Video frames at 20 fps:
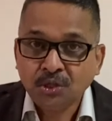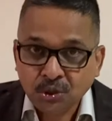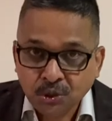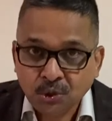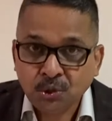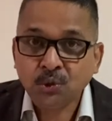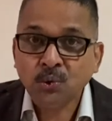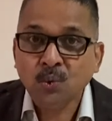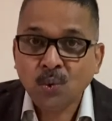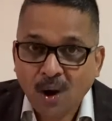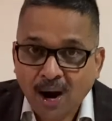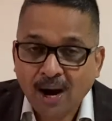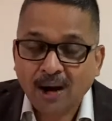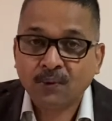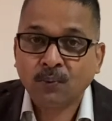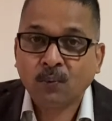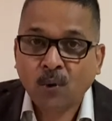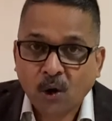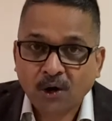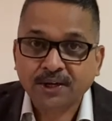you are
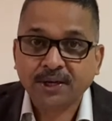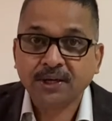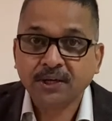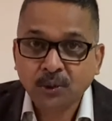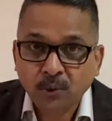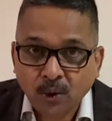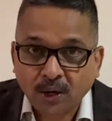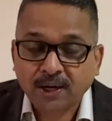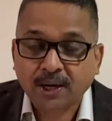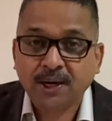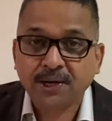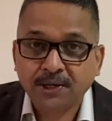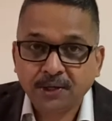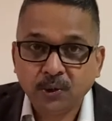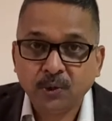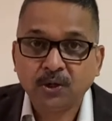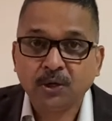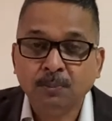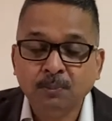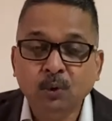walking, you are
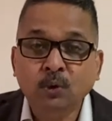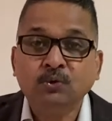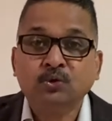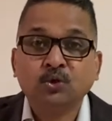continuing to move.